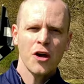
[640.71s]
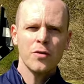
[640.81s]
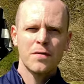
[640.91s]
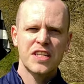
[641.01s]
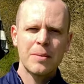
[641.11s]

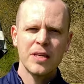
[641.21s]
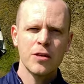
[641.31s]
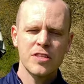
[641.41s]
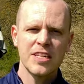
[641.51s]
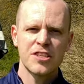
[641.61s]
you've seen me
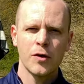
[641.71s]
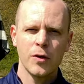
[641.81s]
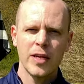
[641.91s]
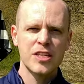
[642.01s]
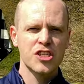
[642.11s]
use these two
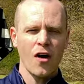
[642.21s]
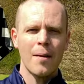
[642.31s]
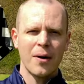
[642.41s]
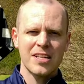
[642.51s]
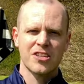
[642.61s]
units side
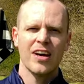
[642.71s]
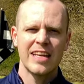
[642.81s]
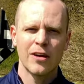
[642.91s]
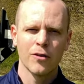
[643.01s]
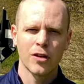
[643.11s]
by side
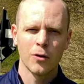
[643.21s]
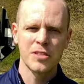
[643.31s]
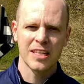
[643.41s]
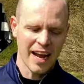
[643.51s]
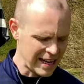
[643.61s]
here on the course
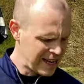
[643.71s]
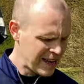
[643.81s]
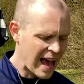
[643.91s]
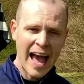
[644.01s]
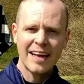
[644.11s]
today,
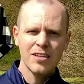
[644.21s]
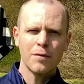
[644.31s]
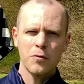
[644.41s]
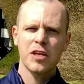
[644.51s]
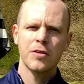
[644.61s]
and I've
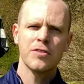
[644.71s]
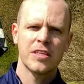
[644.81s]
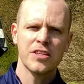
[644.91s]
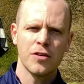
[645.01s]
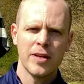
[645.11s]
also used
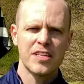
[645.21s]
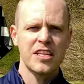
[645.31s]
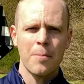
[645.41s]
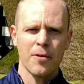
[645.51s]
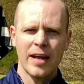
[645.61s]
these units
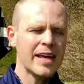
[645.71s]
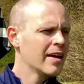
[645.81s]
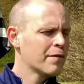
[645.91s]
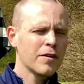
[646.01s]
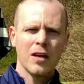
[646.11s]
separately
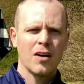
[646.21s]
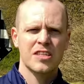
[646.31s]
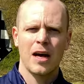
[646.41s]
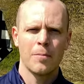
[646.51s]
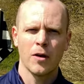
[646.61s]
for the last
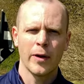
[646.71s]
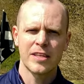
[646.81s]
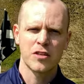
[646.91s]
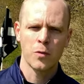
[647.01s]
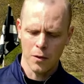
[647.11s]
couple of weeks
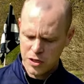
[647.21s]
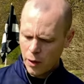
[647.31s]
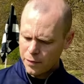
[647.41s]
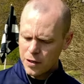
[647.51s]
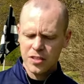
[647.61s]
as well. So
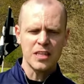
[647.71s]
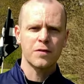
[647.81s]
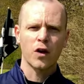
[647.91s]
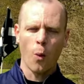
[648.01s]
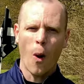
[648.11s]
I've used these for
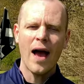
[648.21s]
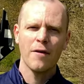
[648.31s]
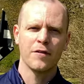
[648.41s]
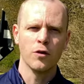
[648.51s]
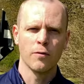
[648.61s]
quite a
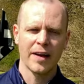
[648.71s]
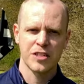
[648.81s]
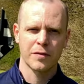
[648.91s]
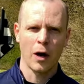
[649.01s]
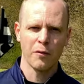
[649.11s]
few rounds
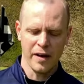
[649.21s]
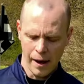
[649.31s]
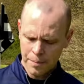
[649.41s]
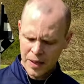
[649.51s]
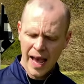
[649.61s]
of golf now.
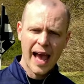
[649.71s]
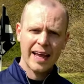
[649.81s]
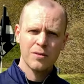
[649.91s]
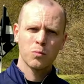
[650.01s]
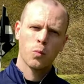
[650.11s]

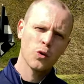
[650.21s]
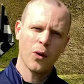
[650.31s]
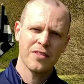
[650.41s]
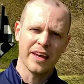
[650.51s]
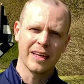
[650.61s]
And what do I
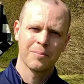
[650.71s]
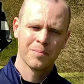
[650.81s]
think?